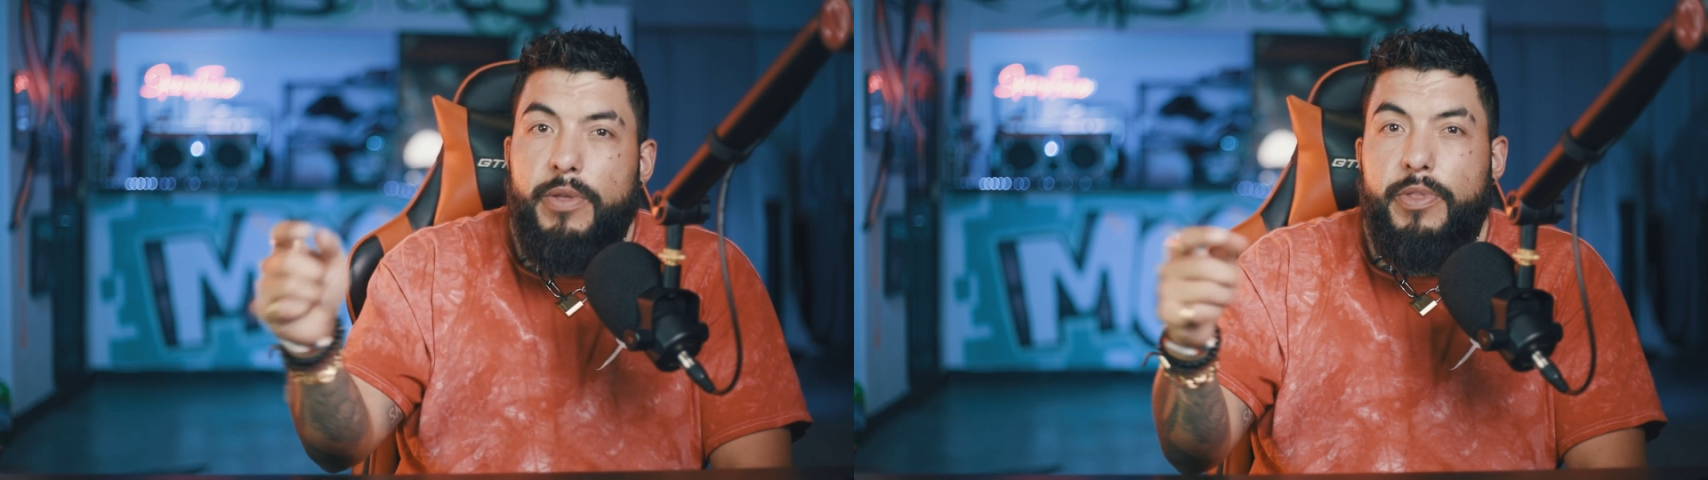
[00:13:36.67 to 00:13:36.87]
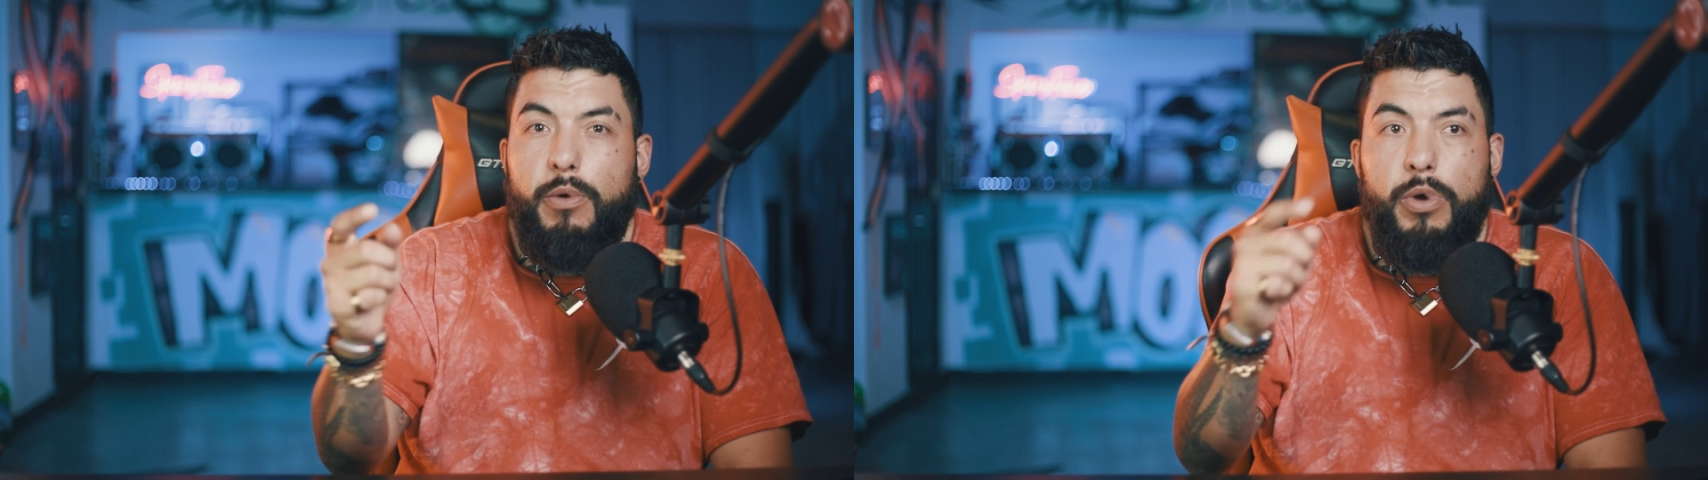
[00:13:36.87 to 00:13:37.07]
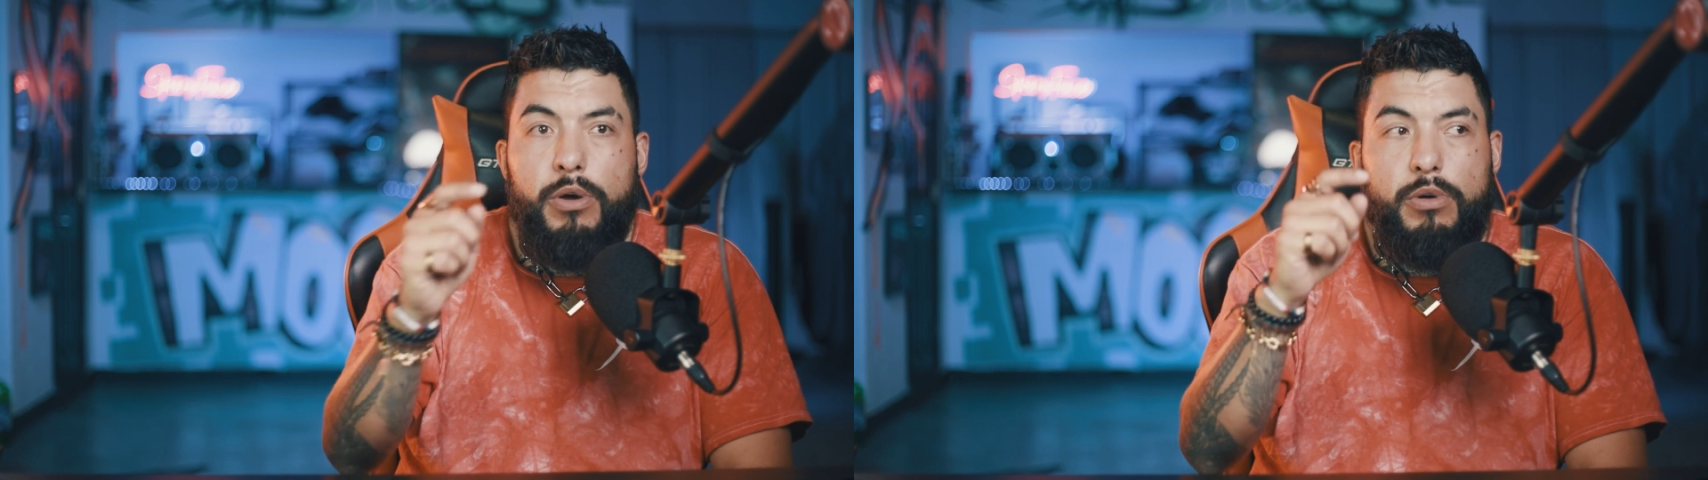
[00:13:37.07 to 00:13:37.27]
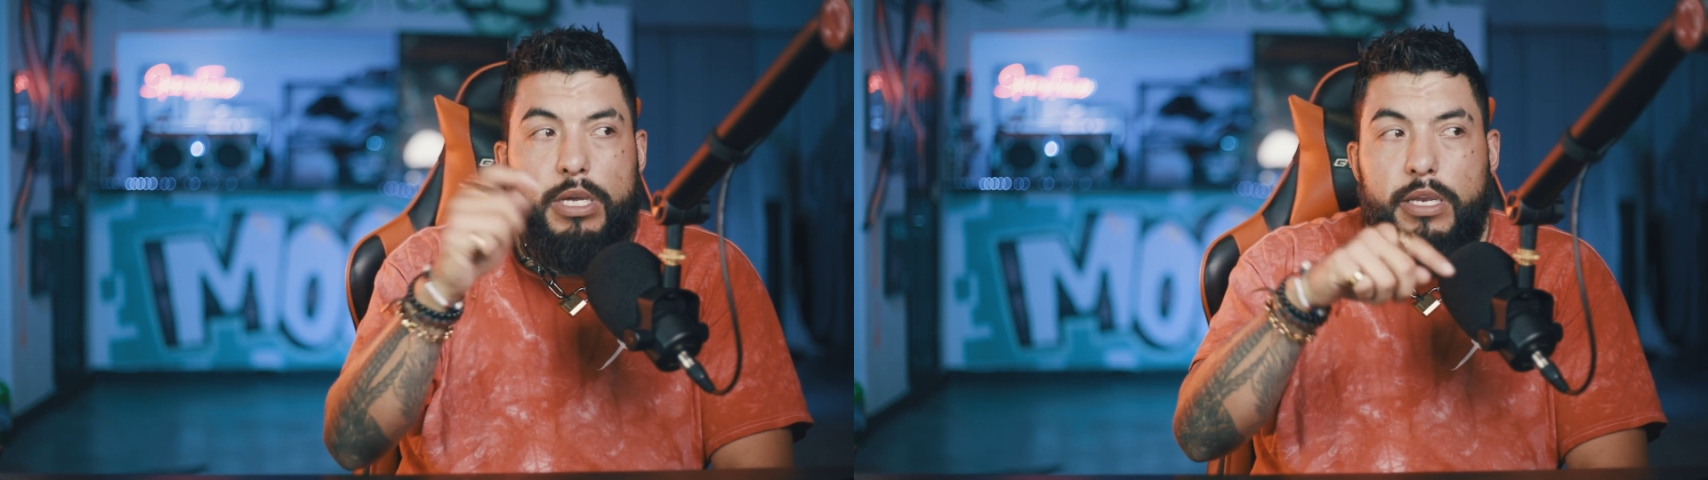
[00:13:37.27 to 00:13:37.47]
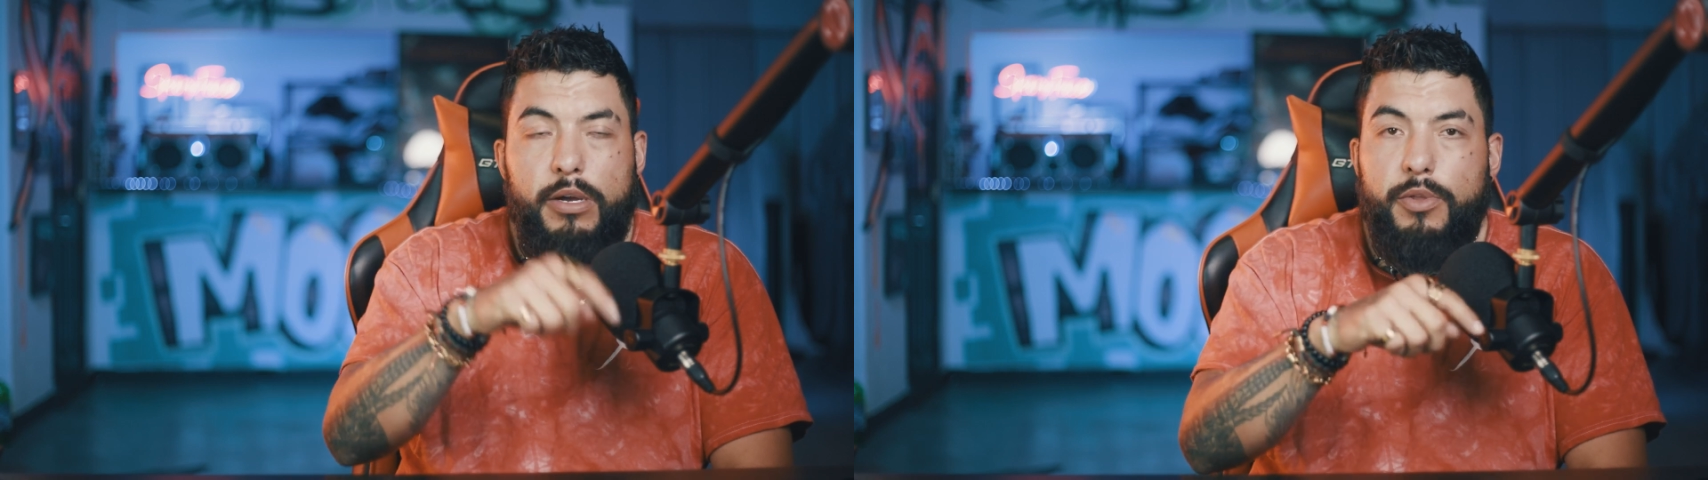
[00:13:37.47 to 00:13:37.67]
than they will
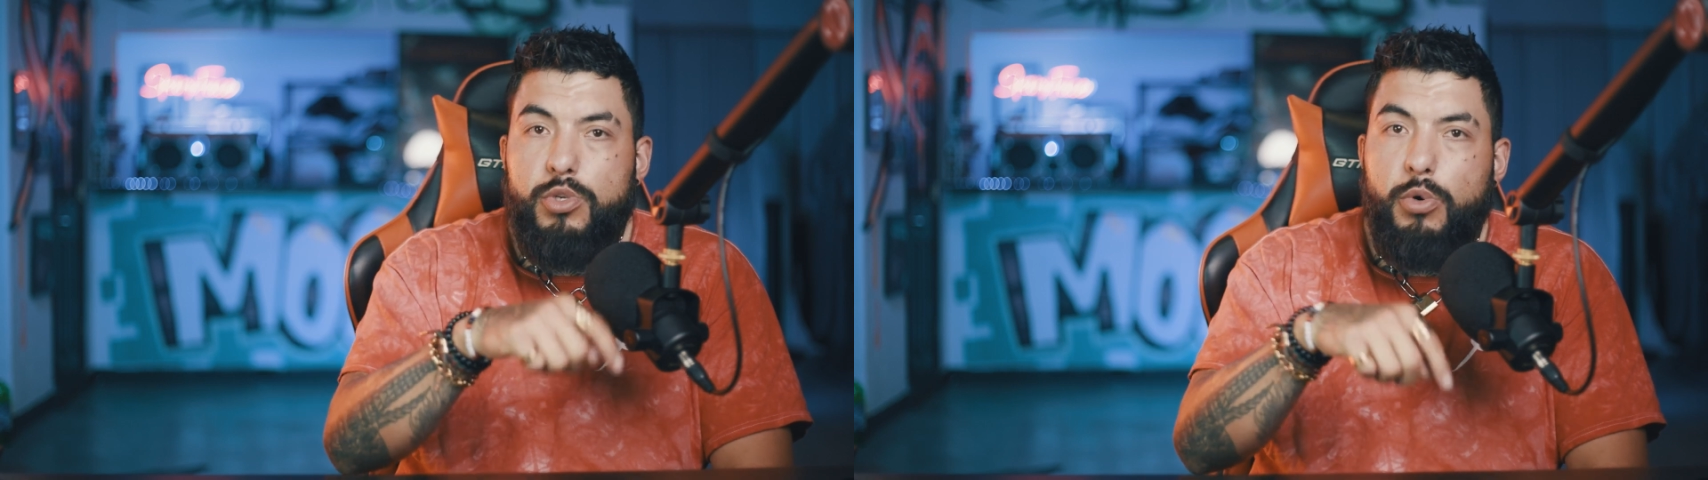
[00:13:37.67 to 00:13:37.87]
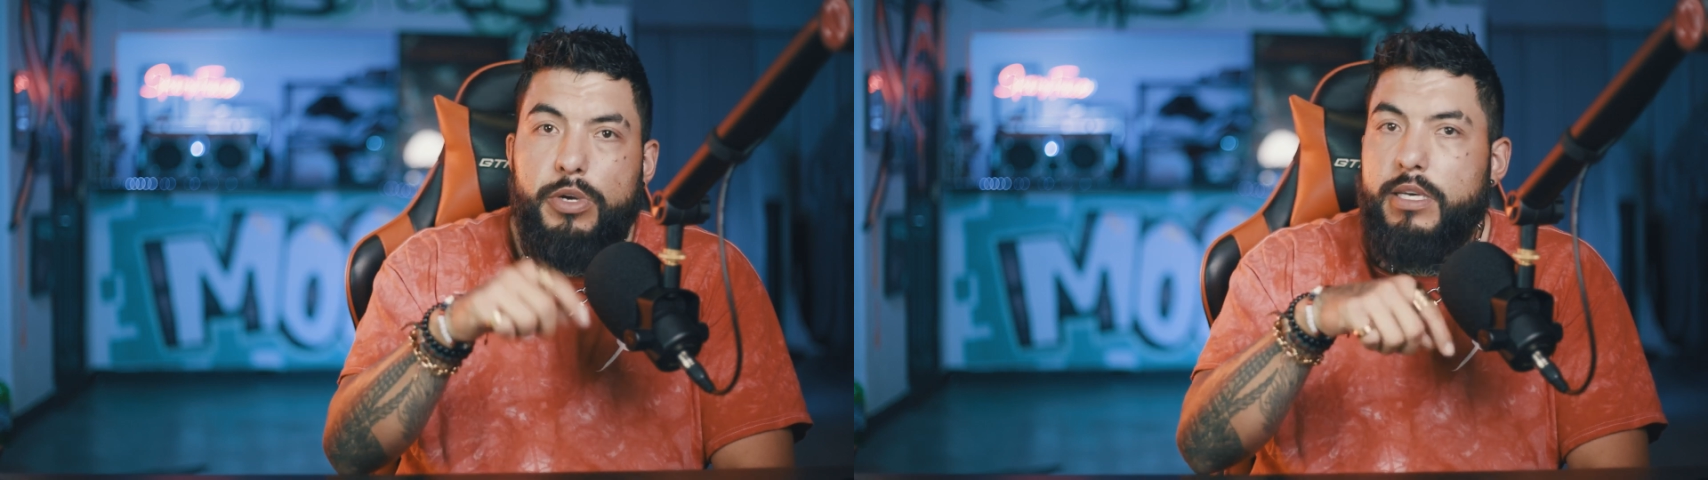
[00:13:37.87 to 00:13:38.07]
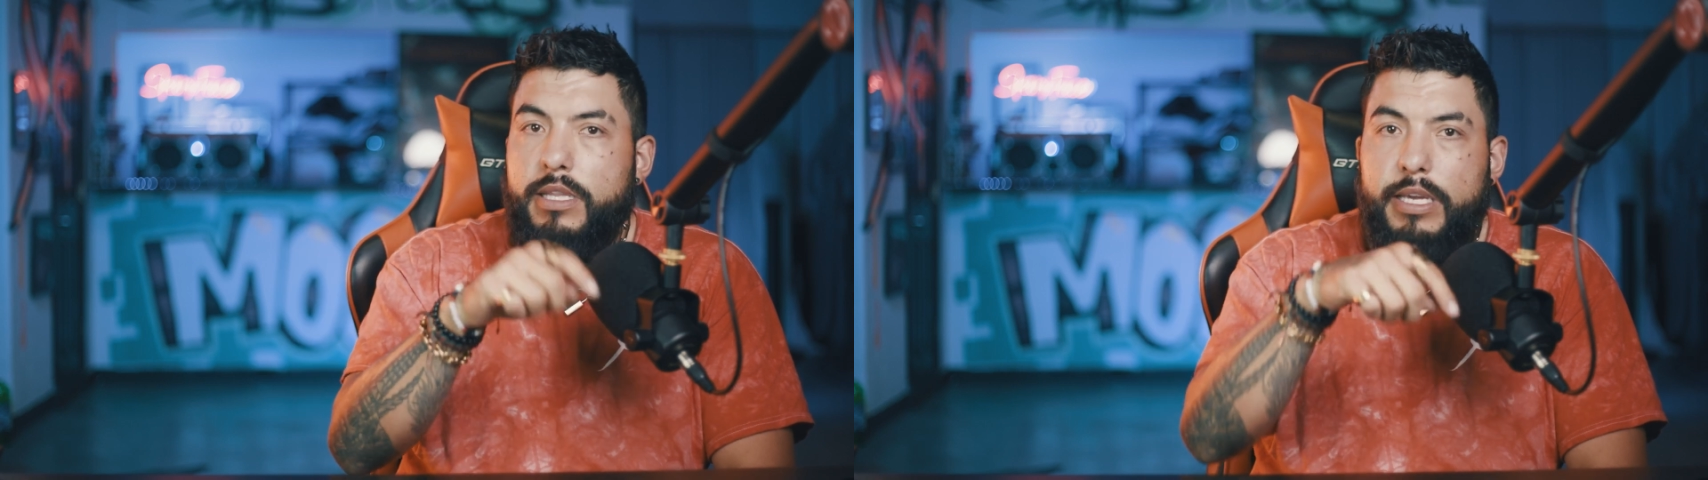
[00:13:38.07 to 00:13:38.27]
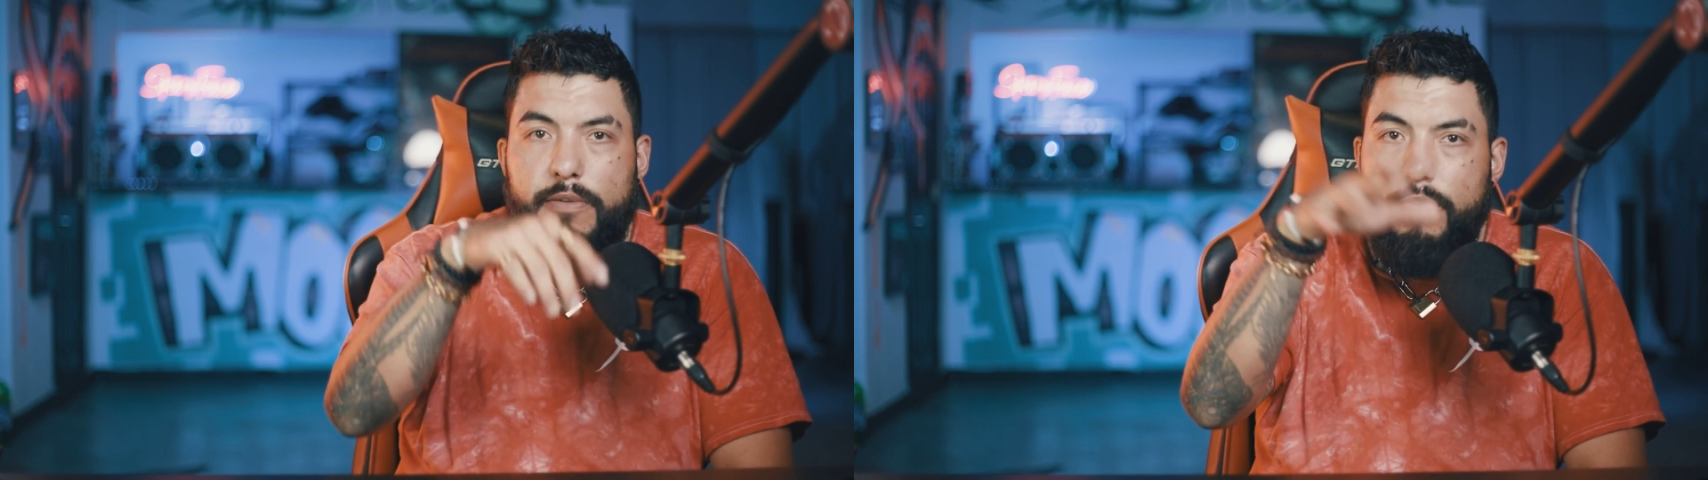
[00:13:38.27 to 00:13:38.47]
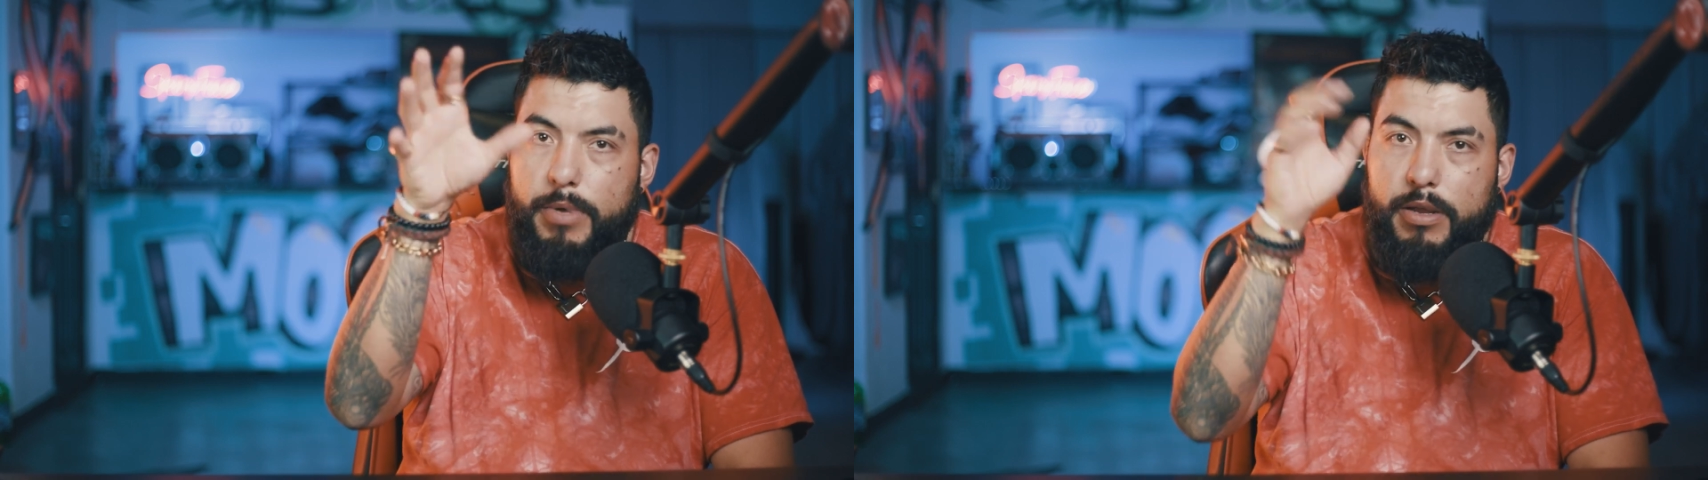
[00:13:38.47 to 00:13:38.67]
any other toy that they
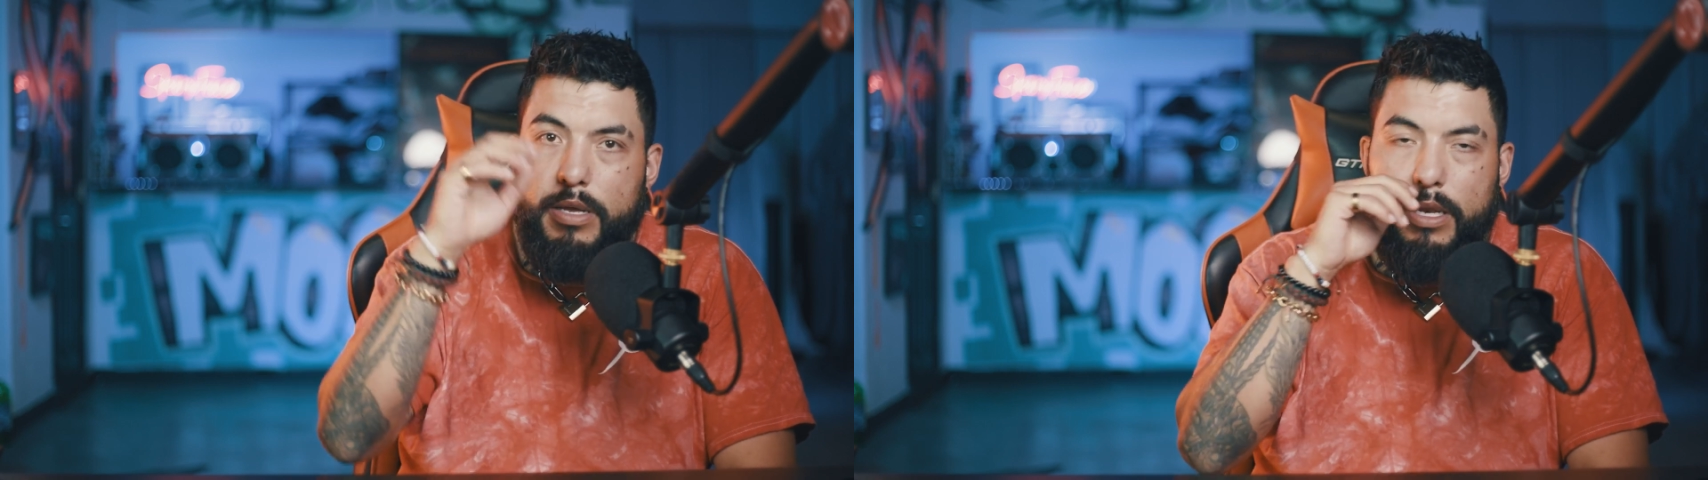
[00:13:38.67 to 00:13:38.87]
get from